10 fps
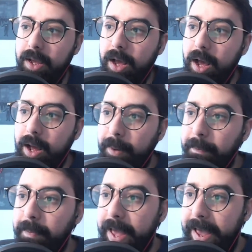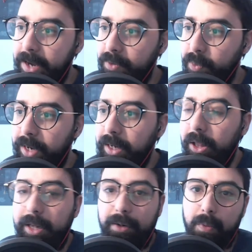Um, and when
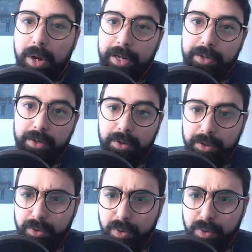Clinton wanted to do,